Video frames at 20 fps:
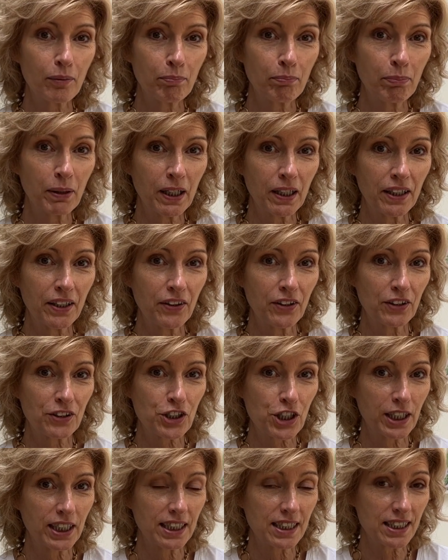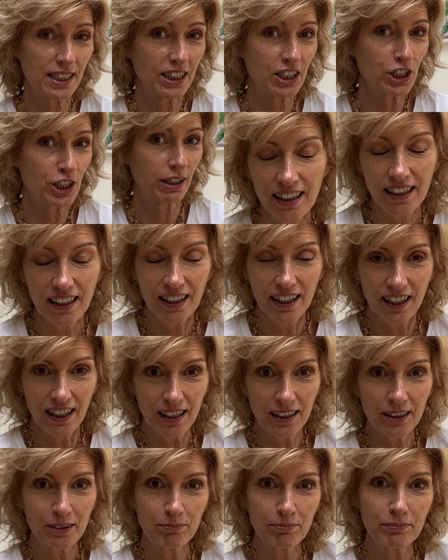by the transition.
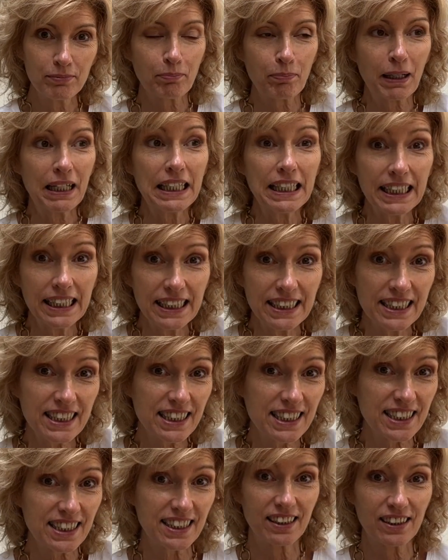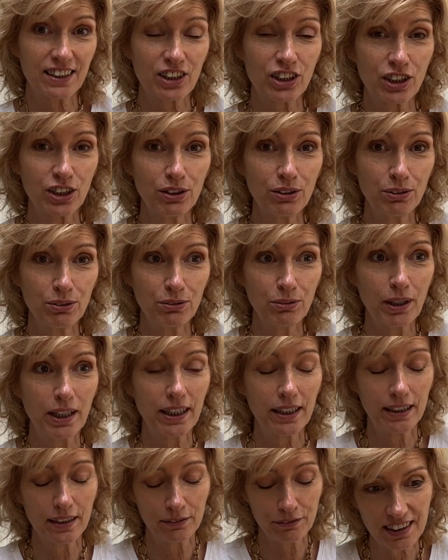I'm pleased to
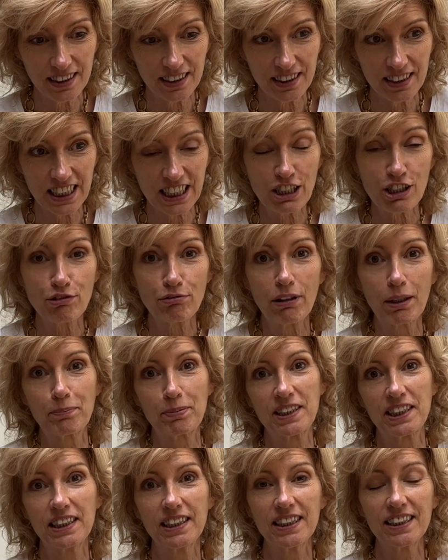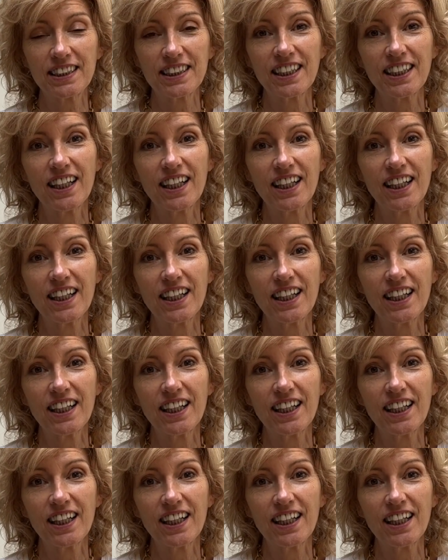have disrupted.